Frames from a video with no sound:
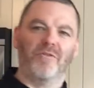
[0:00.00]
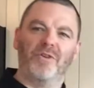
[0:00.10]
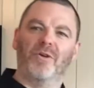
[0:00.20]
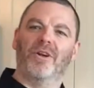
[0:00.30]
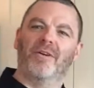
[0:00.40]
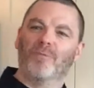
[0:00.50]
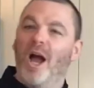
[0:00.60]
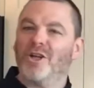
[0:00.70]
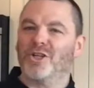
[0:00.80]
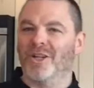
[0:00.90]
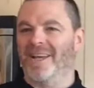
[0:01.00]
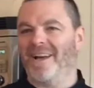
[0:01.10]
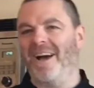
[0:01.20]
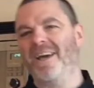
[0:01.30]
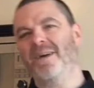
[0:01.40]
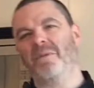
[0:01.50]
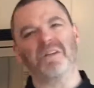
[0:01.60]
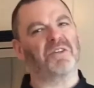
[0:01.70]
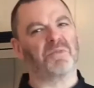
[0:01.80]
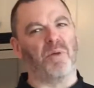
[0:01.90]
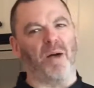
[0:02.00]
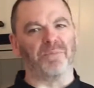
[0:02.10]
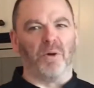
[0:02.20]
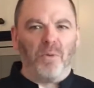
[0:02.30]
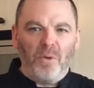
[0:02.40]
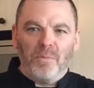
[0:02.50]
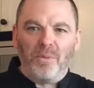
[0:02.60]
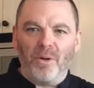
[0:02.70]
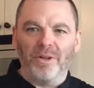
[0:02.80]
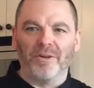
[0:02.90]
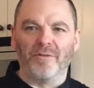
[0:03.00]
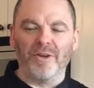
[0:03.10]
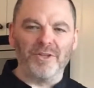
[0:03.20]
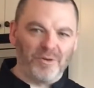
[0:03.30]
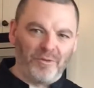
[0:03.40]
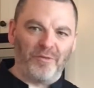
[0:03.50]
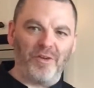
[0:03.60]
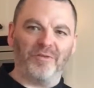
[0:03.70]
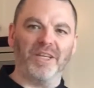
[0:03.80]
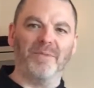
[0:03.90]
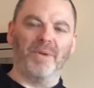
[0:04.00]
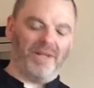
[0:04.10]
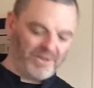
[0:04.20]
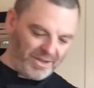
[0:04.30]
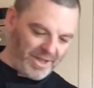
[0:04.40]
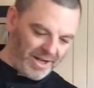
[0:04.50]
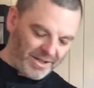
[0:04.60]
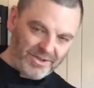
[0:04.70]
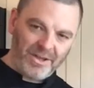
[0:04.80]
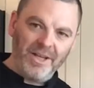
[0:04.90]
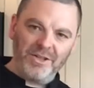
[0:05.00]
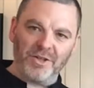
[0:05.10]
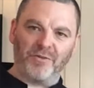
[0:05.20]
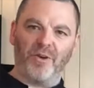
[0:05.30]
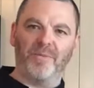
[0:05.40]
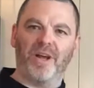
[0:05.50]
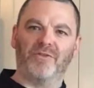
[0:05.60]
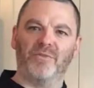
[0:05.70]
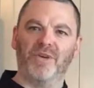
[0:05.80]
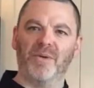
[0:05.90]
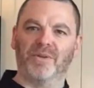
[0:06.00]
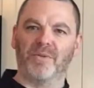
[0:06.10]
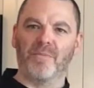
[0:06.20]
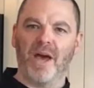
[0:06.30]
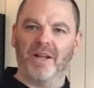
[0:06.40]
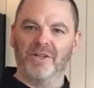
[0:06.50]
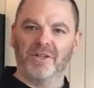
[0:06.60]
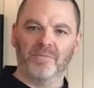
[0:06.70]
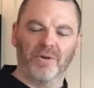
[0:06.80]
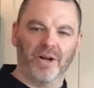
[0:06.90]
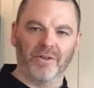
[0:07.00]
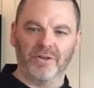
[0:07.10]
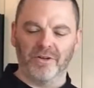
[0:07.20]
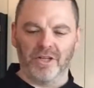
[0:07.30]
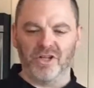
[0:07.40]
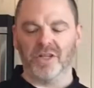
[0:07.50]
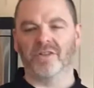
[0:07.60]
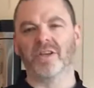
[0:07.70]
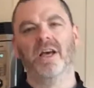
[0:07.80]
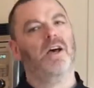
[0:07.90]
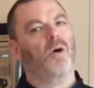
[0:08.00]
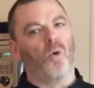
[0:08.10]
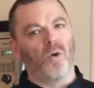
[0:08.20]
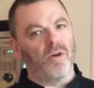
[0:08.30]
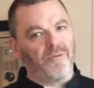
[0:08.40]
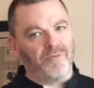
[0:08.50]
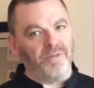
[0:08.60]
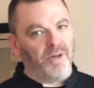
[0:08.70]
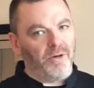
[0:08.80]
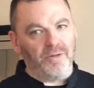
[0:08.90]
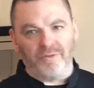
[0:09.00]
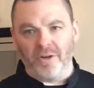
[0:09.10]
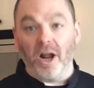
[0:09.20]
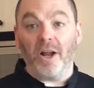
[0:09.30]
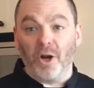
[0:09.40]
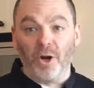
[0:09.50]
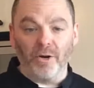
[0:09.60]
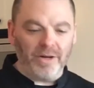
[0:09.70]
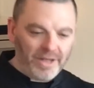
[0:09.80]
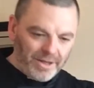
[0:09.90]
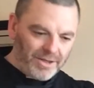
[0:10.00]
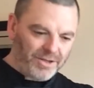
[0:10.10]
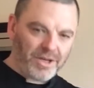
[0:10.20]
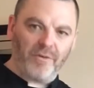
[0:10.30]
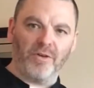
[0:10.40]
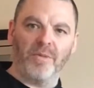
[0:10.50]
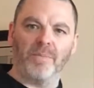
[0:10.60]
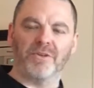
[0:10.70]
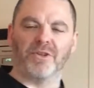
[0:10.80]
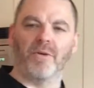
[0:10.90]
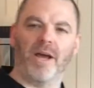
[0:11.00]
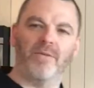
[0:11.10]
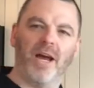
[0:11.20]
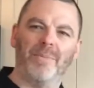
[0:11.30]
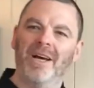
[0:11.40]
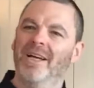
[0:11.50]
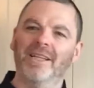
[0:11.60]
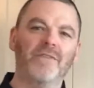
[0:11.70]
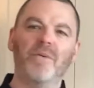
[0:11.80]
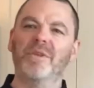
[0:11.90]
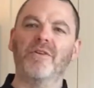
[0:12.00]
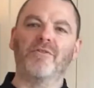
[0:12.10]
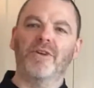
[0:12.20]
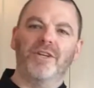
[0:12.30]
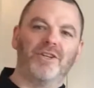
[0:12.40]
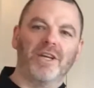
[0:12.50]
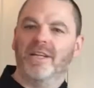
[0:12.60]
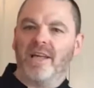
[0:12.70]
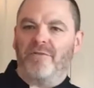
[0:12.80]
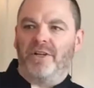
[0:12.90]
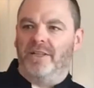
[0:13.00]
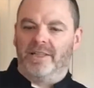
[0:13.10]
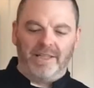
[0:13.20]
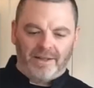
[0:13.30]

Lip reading: If you're in a rush like I am, I just pop the whole bowl in the freezer for 15 minutes and then it's just firm enough to be able to manage and put on the cookie sheets. Or if you're not in a hurry, you can just cover them up with saran wrap, leave them in the fridge indefinitely.